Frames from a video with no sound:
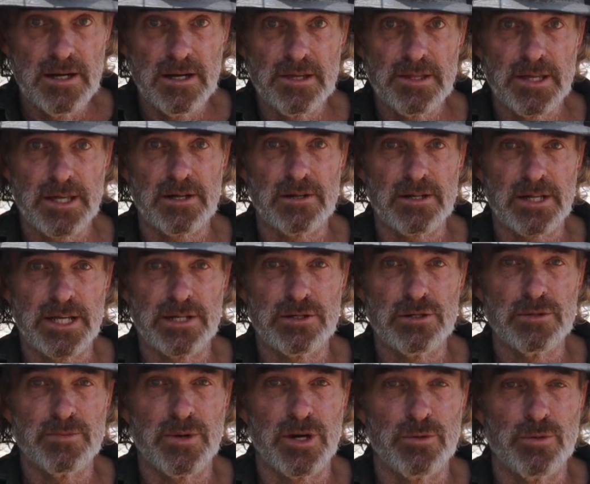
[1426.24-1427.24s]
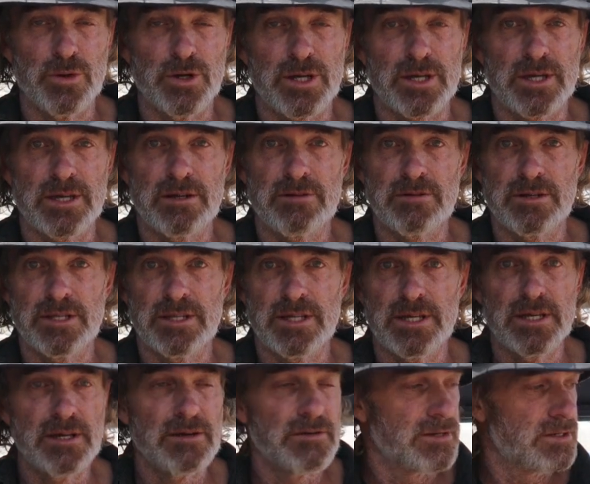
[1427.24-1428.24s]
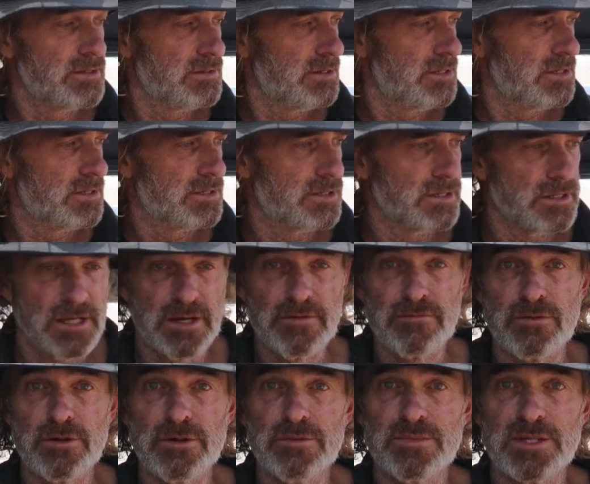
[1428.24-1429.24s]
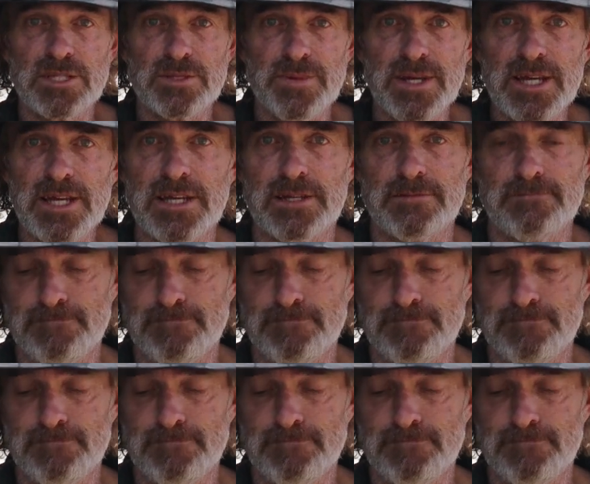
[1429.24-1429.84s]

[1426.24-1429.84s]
I think I'll get all my work gear in there and still have room to spare.